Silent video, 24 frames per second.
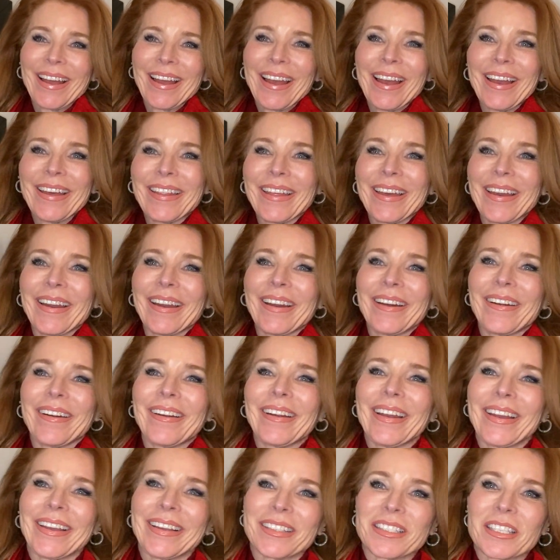Hey there,
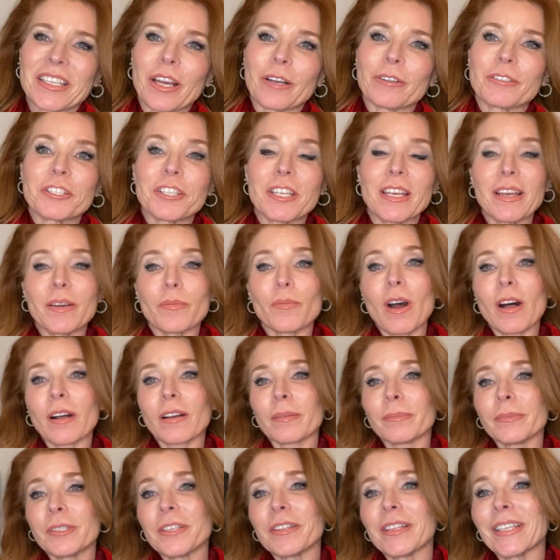it's Coach C and
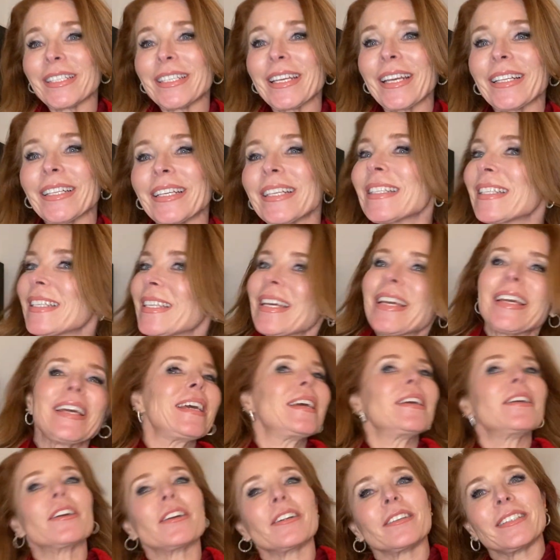welcome to the Daily
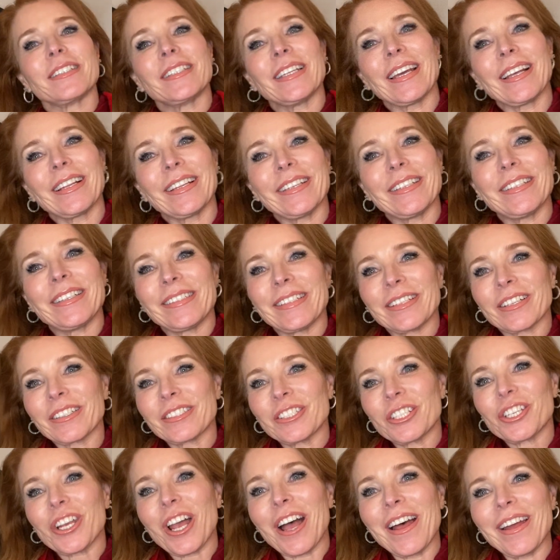C, your daily
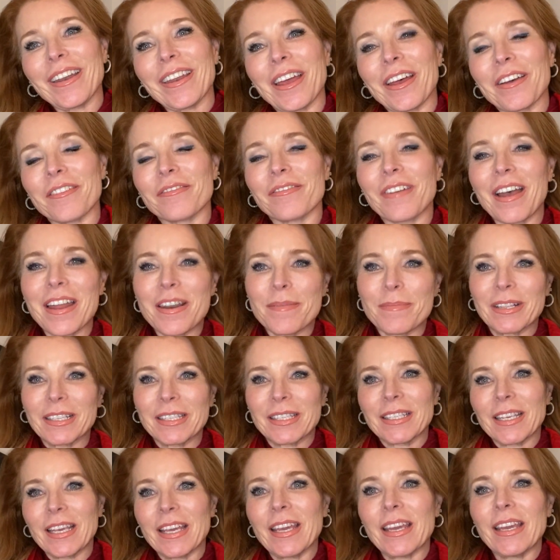shot of vitamin
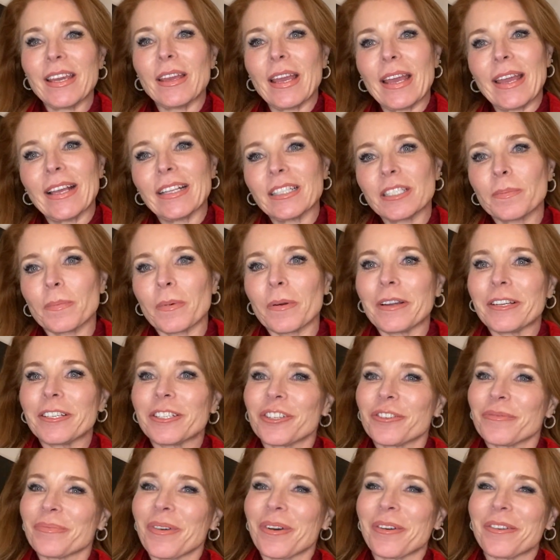C,
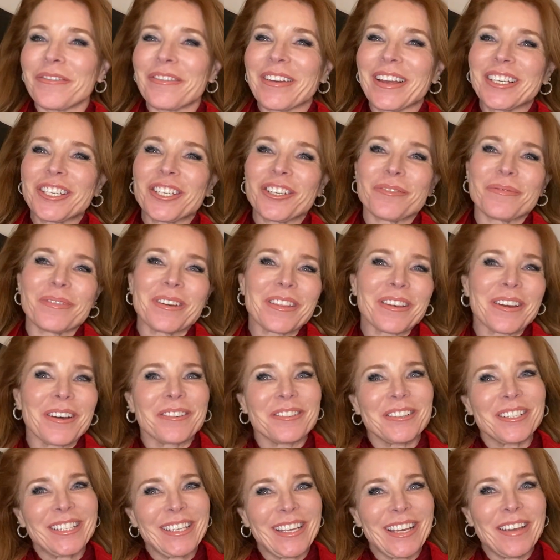inspiration, motivation with
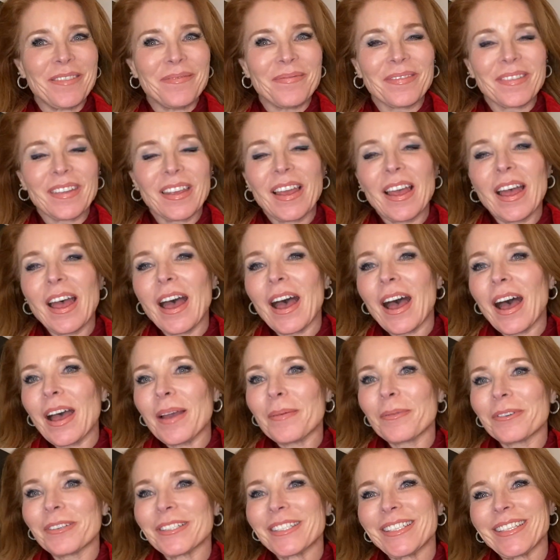Coach C.
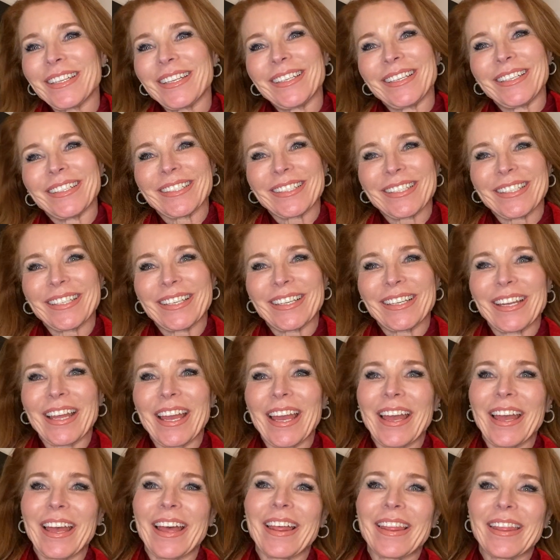I'm Christine Nielsen
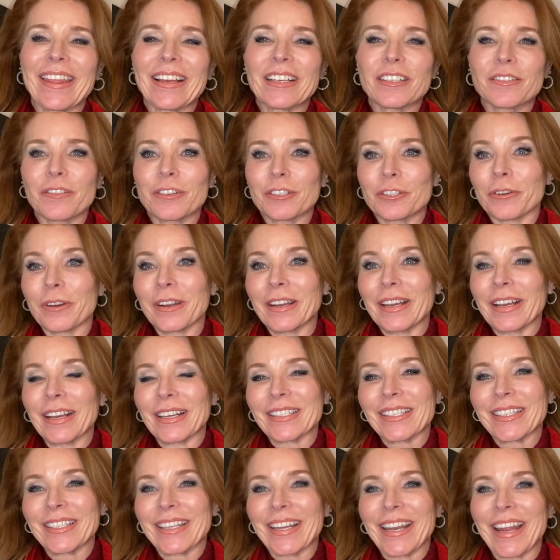and thanks for joining
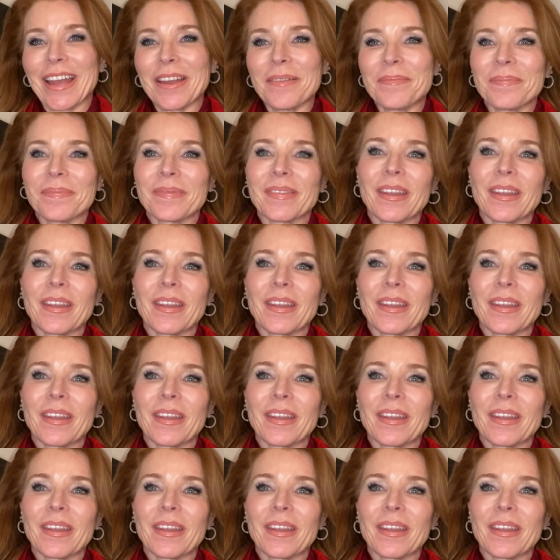us today.